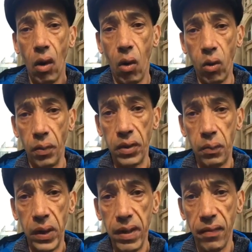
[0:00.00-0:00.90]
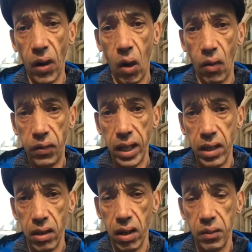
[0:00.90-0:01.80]
Oldham has been involved
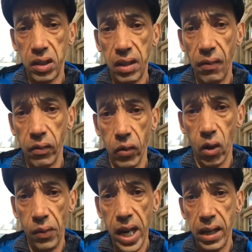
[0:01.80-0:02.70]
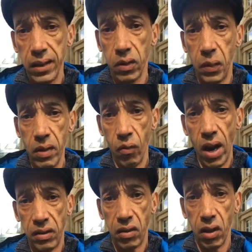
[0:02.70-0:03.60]
in 7 Romanians being
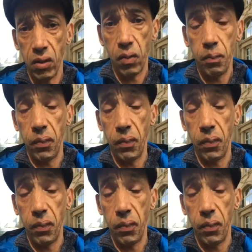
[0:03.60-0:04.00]
rescued